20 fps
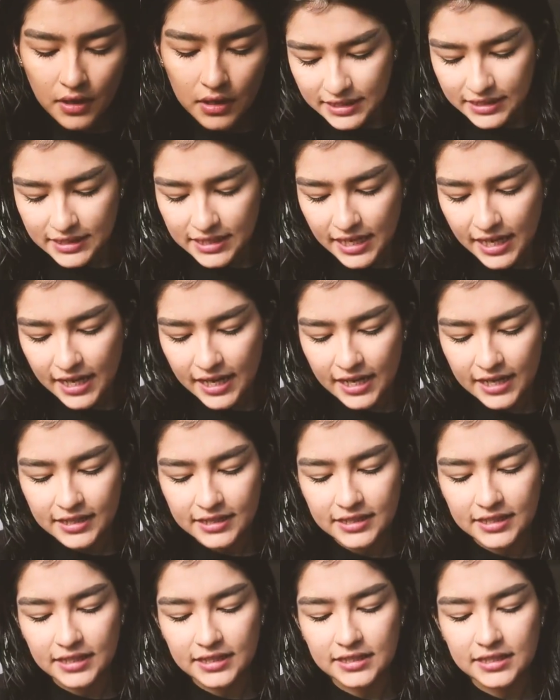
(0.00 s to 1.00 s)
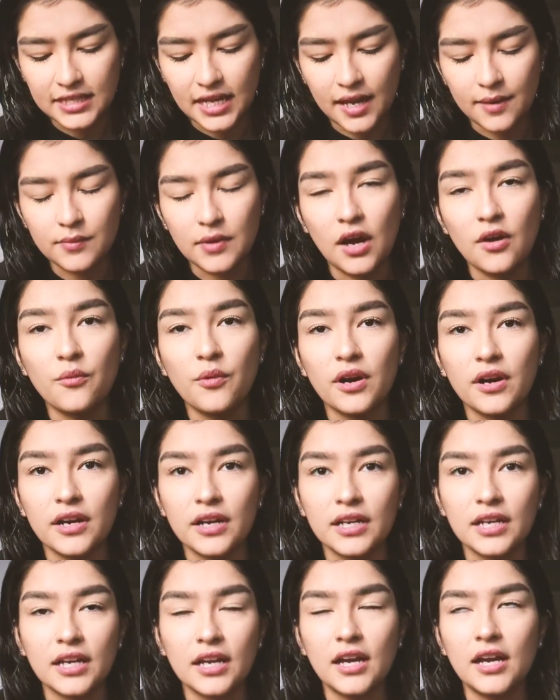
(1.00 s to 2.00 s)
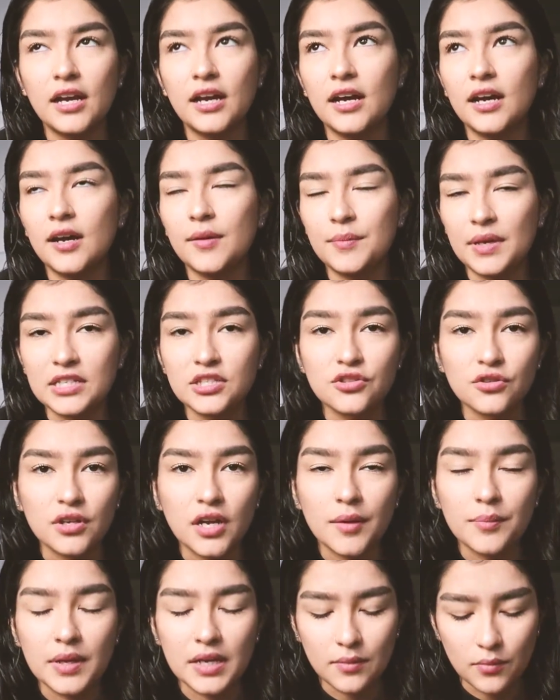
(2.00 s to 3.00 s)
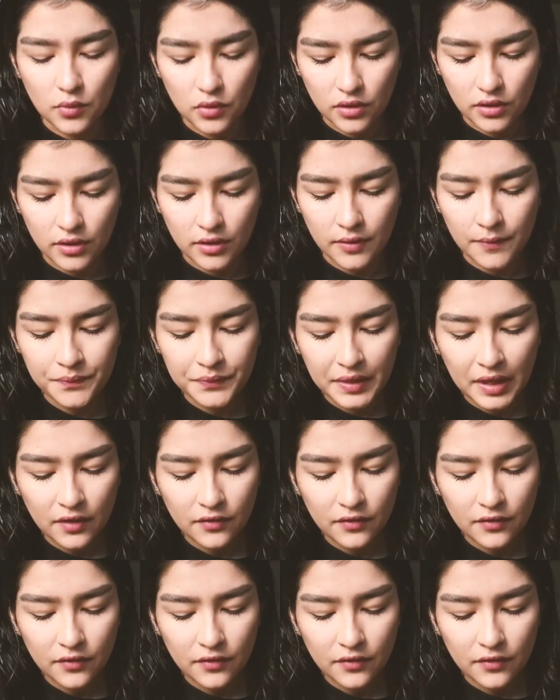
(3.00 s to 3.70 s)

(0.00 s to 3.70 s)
Today, since I'm not wearing a menstrual cup anymore